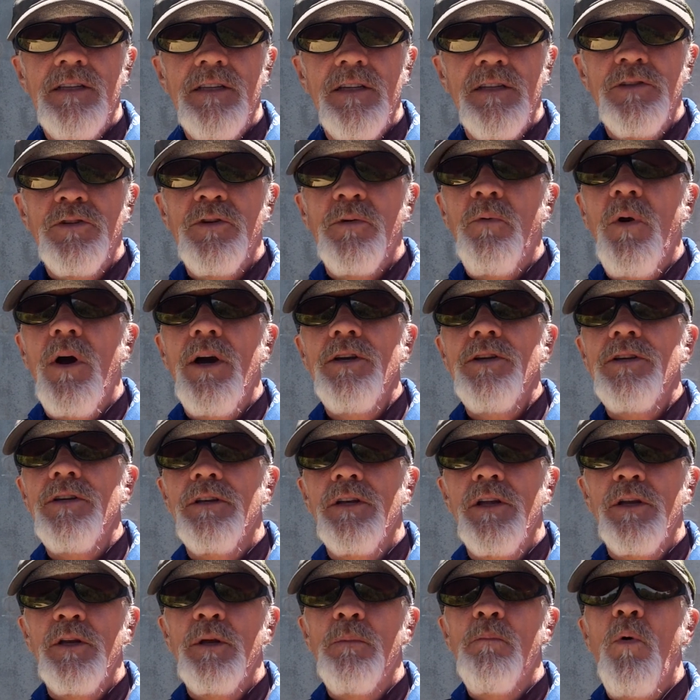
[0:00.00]

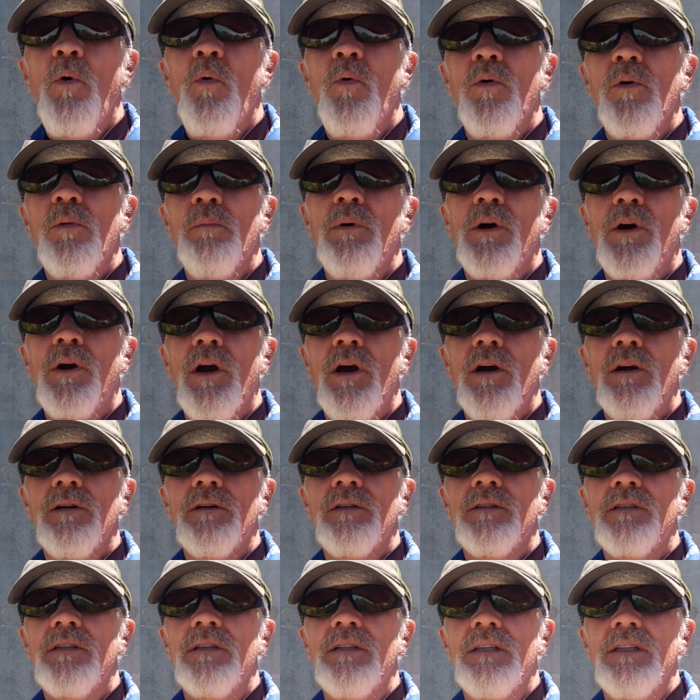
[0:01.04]
situation anymore
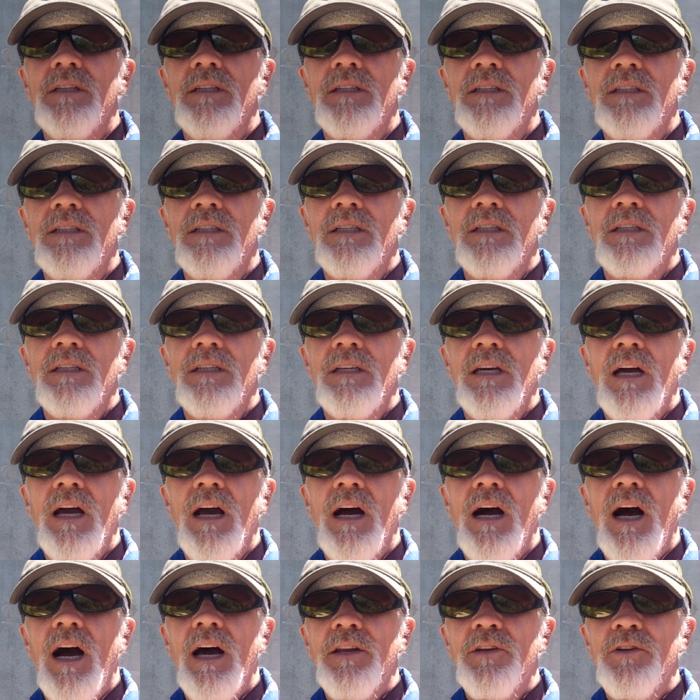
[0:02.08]
because
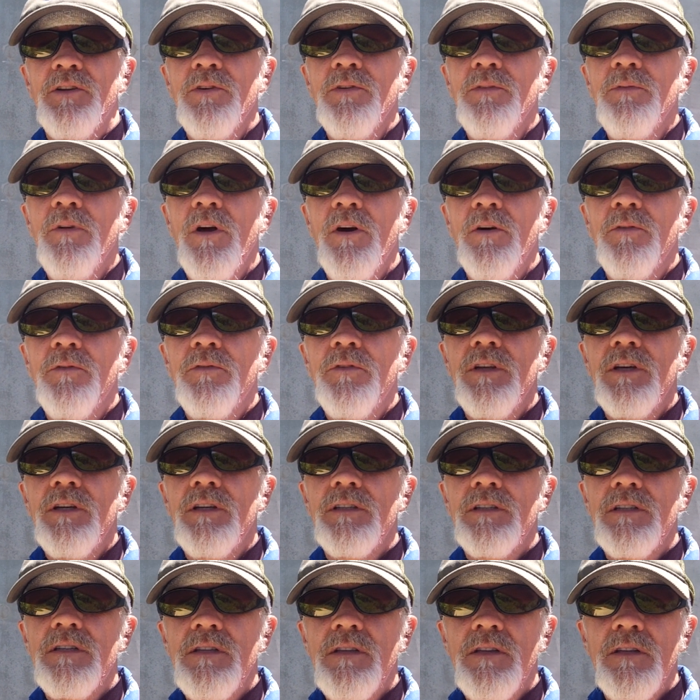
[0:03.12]
I do know
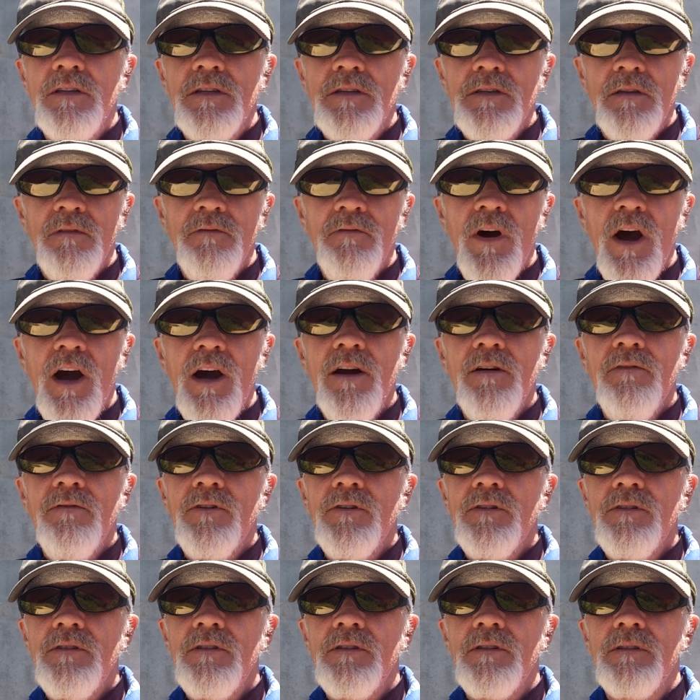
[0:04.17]
this the
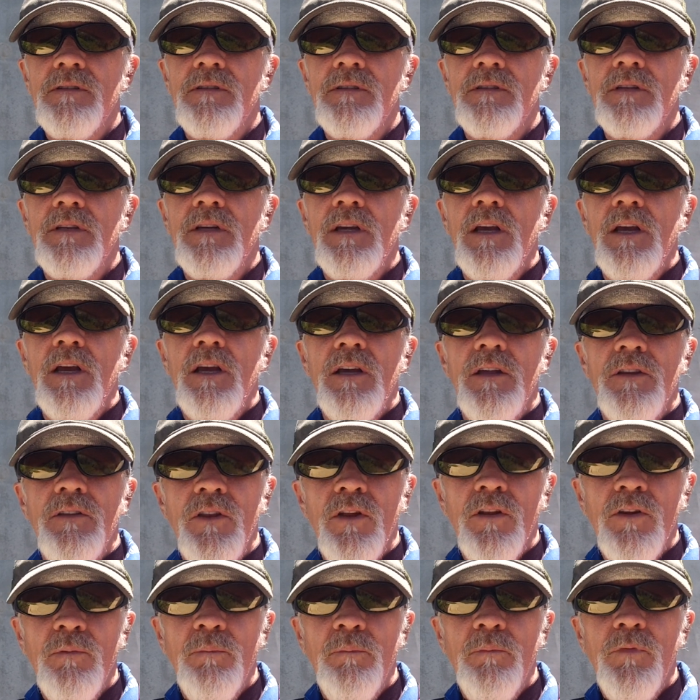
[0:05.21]
survivors,
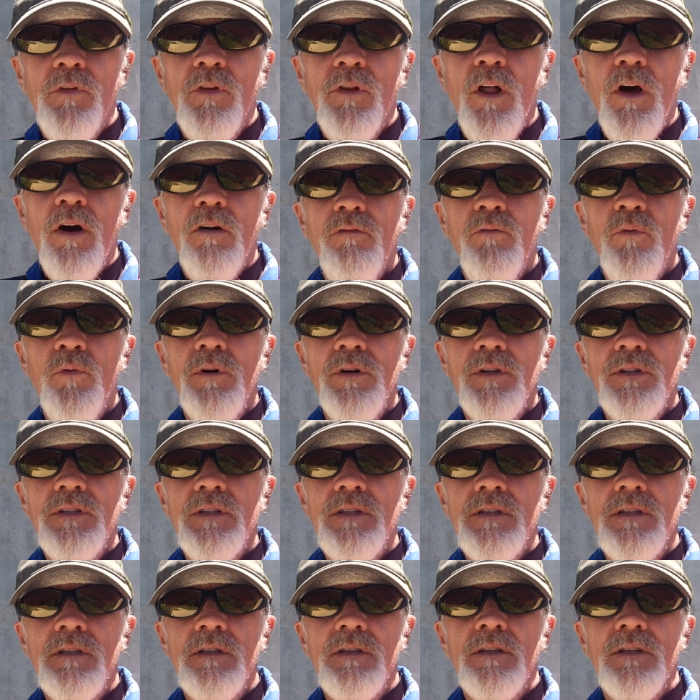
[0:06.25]
the loved
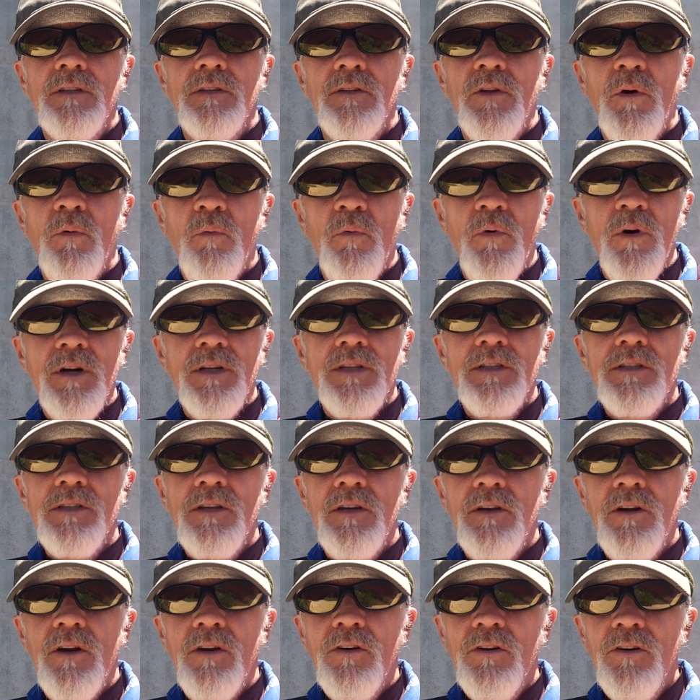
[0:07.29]
ones, the ones
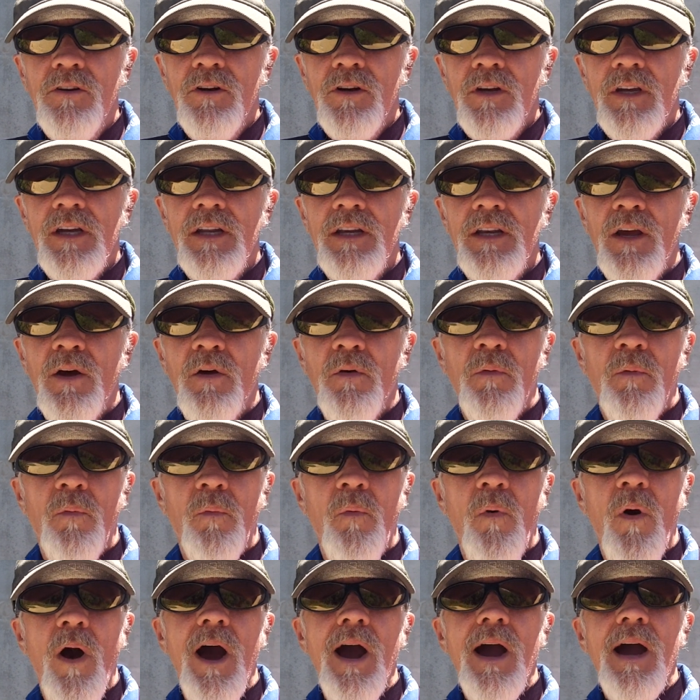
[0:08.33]
that are looking at
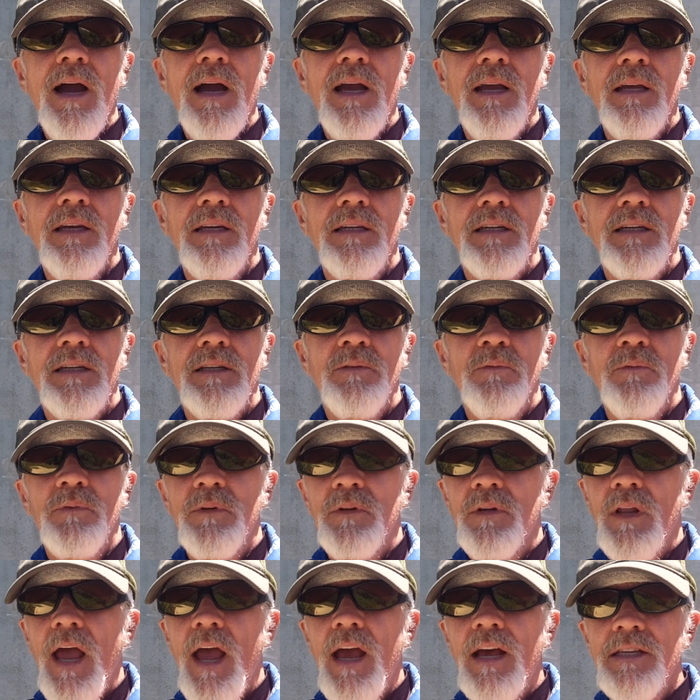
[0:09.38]
why and
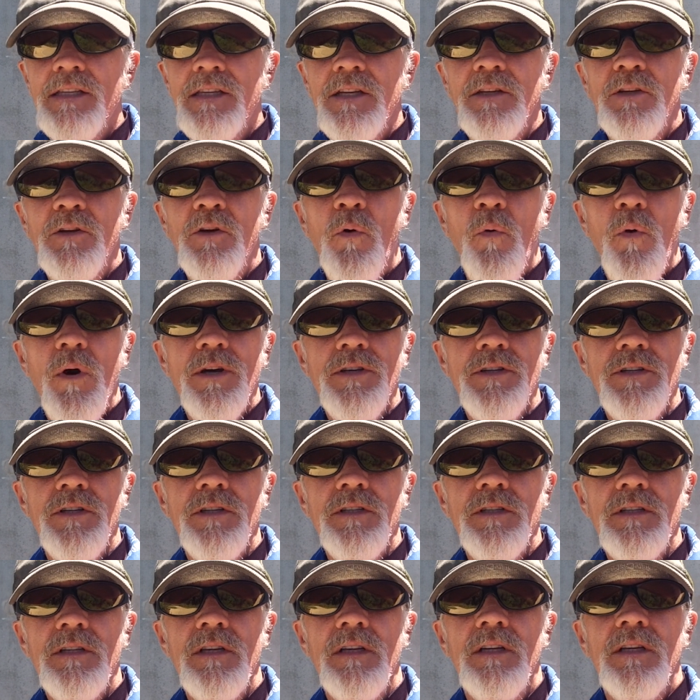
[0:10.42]
asking
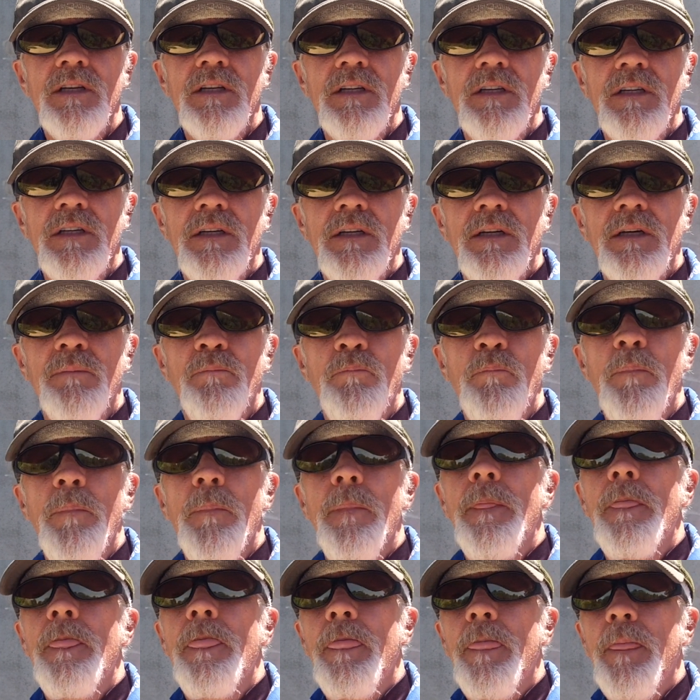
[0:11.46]
questions,
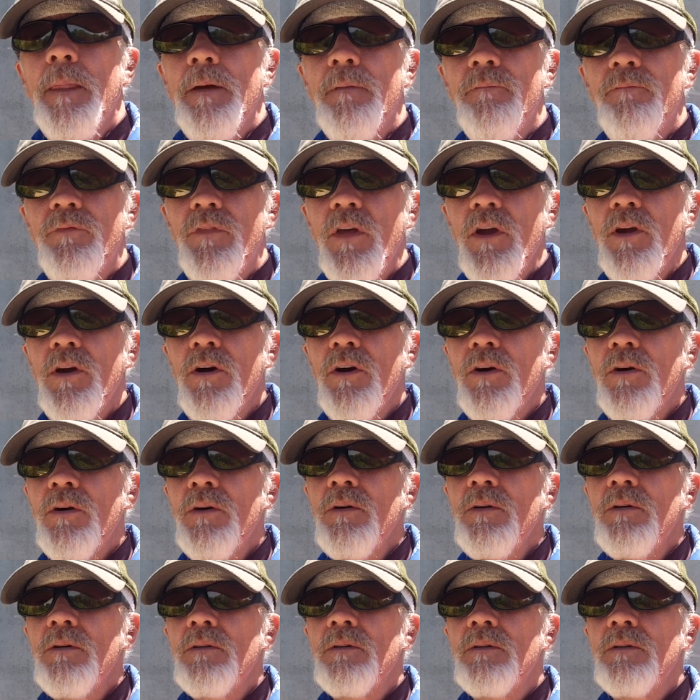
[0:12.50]
if they'll